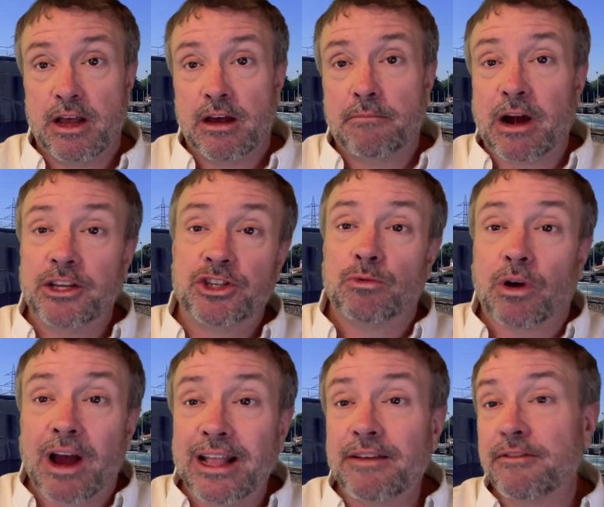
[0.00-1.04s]
Mind you, where
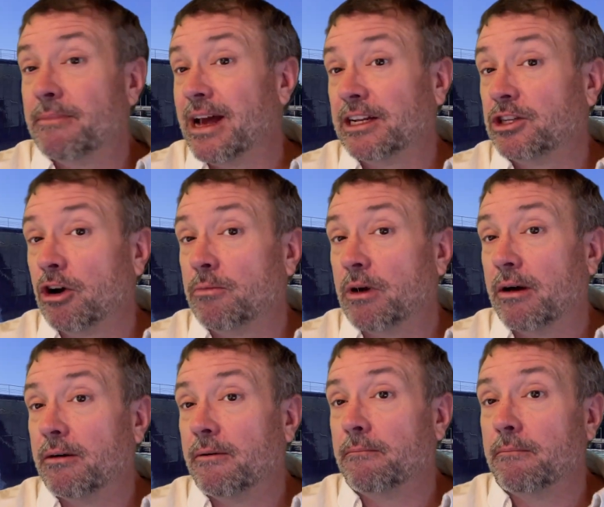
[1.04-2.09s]
I live in Manitoba,
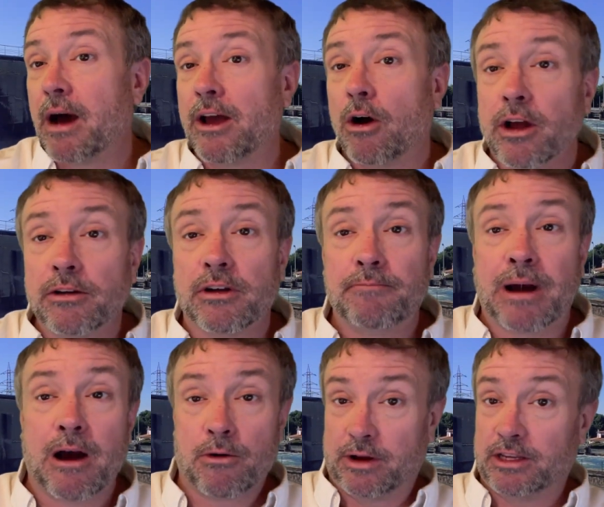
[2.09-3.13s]
my on grid
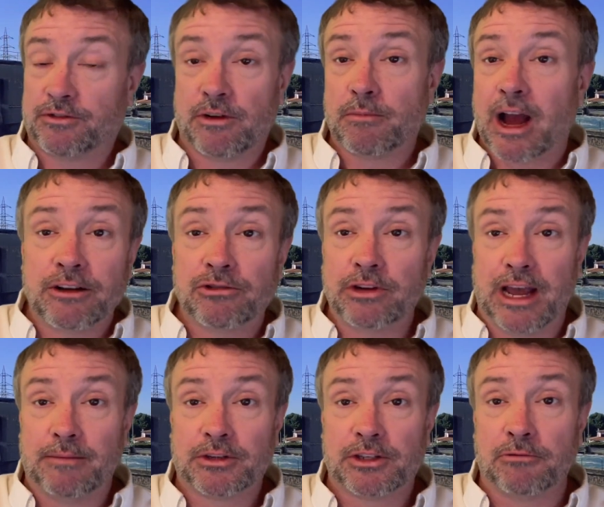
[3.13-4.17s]
power is from hydro
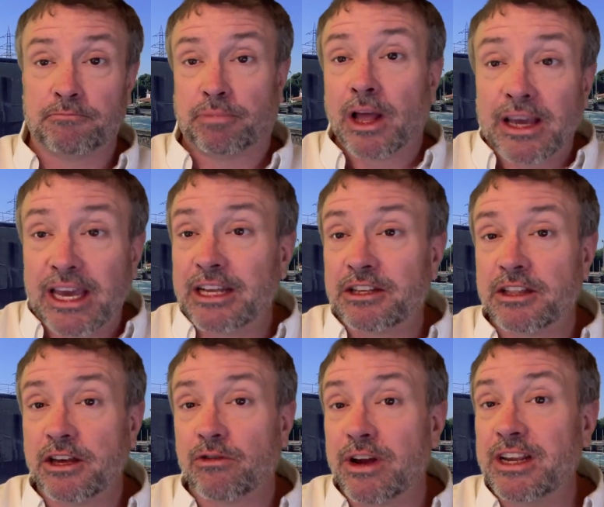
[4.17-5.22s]
dams, so plugging into
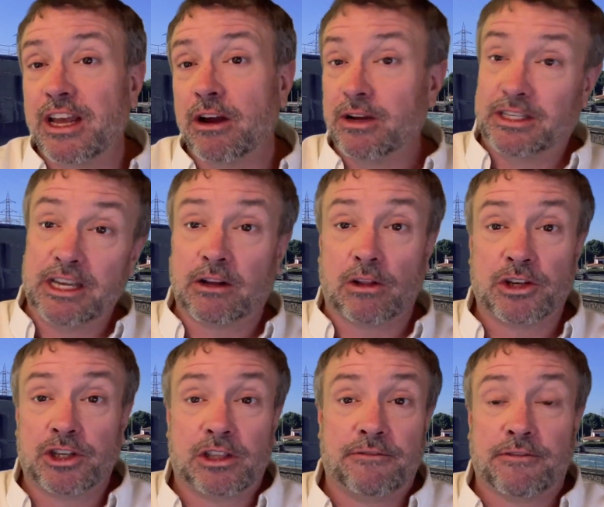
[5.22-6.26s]
the grid here is
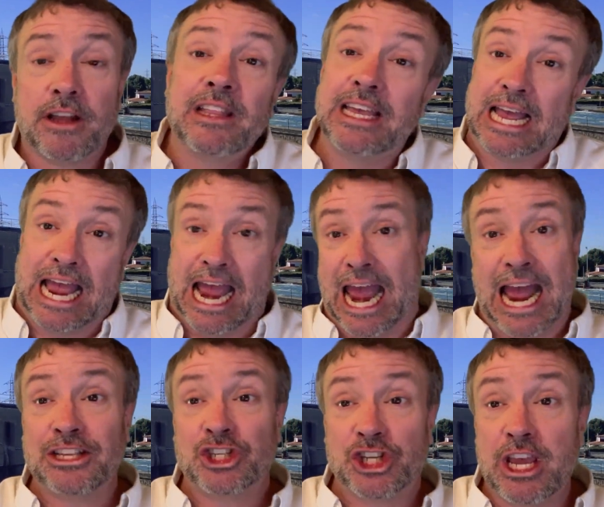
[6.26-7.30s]
ecologically friendly
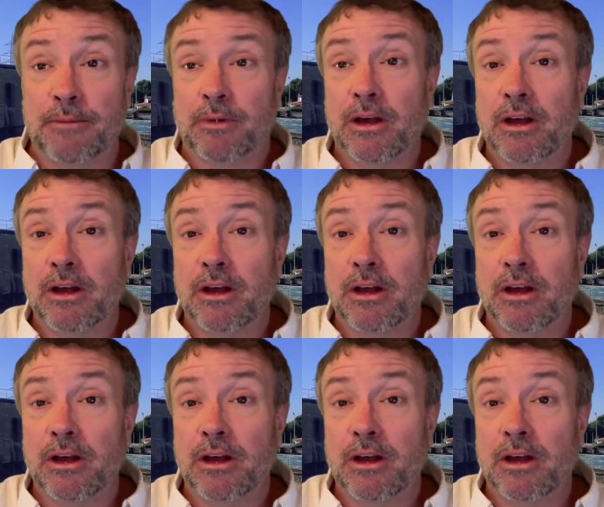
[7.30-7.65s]
and cheap.